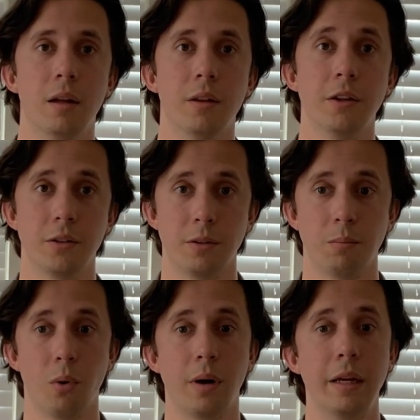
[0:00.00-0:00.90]
This is
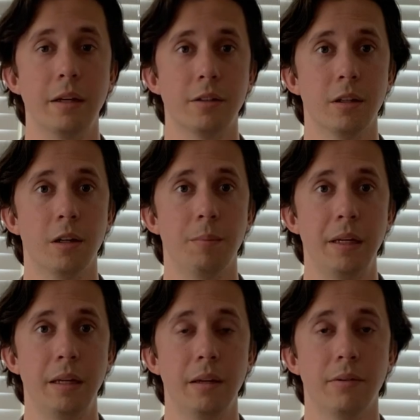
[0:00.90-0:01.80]
important to
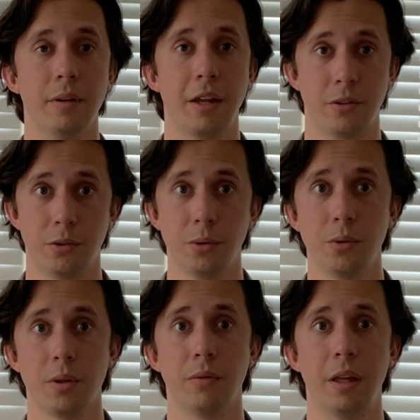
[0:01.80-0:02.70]
be even less
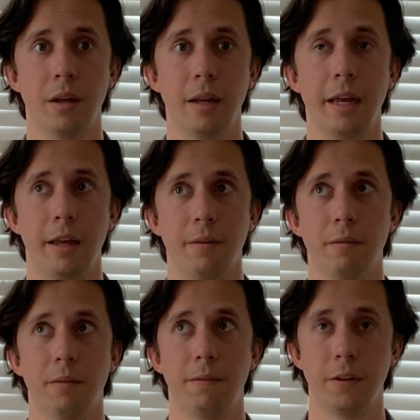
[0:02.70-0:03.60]
intrusive than a
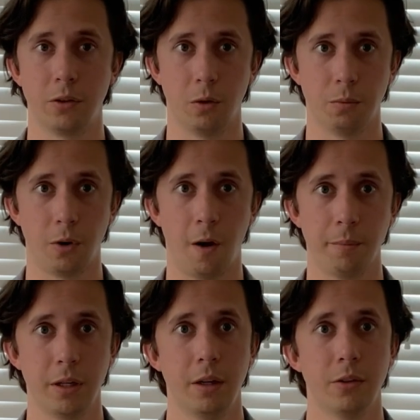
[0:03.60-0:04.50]
physical
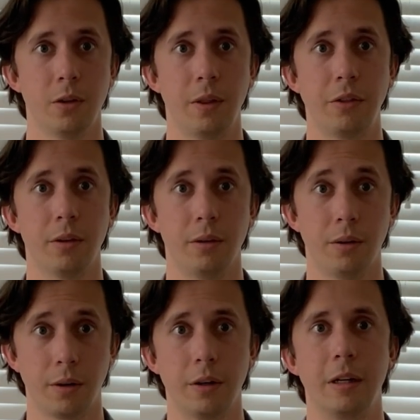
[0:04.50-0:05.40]
prompt so that the
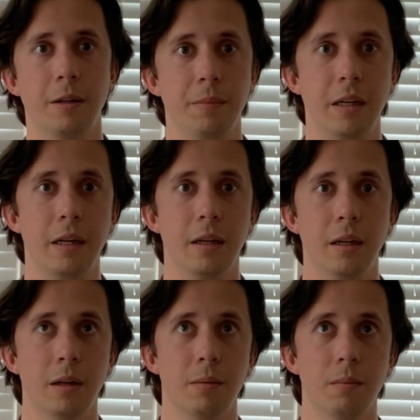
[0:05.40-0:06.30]
learner can be
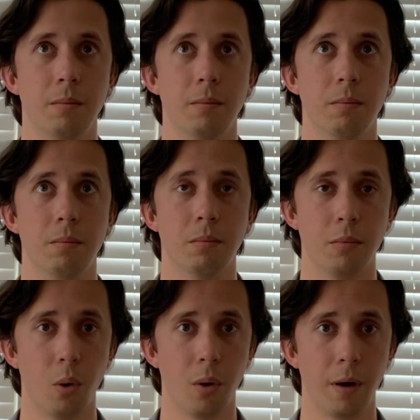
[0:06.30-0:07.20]

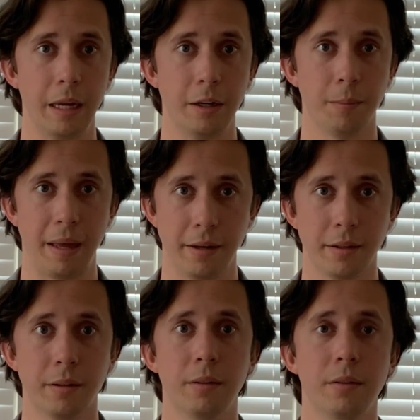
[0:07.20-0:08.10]
more
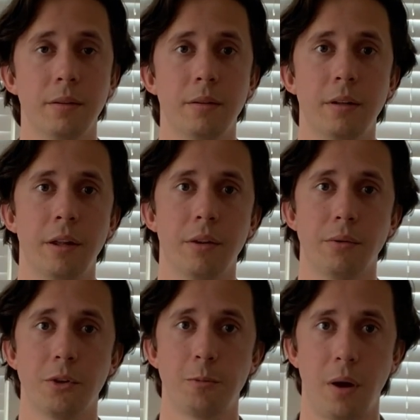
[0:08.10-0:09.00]
independent in their
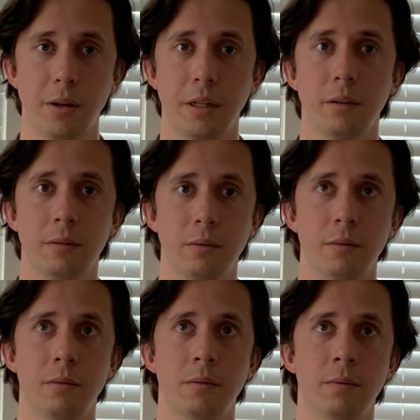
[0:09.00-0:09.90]
responding.
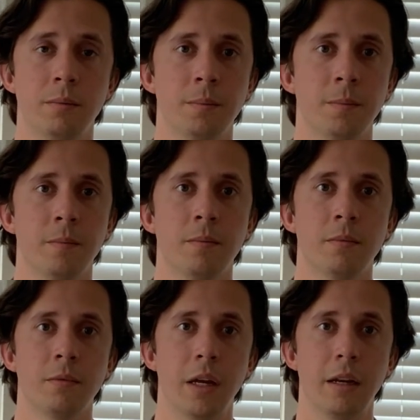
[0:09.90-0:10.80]

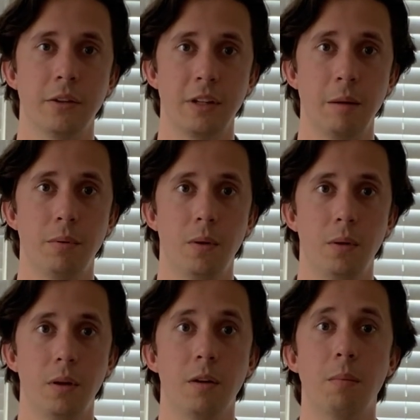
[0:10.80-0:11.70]
An
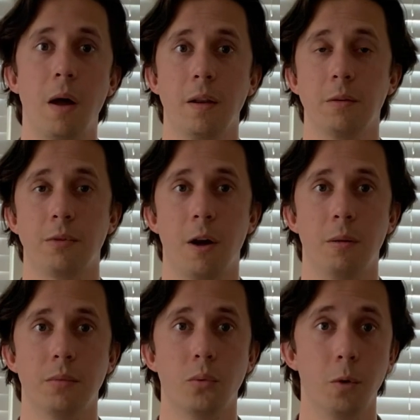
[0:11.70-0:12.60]
example of modeling
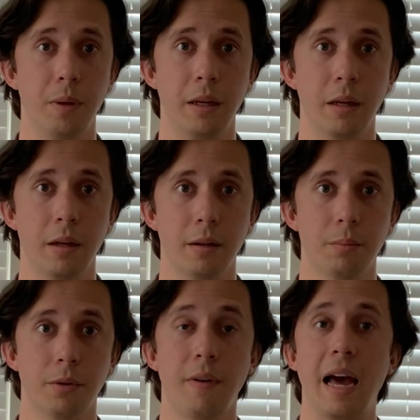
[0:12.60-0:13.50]
prompt will be
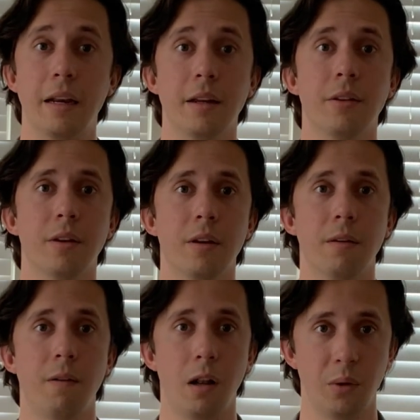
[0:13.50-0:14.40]
provided in the
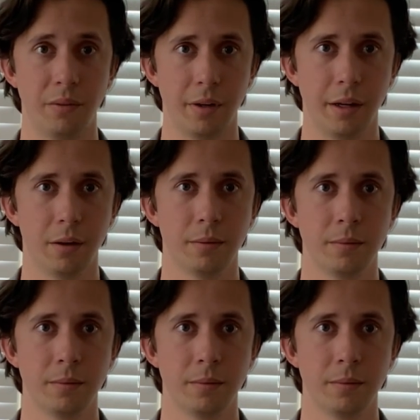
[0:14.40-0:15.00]
following video.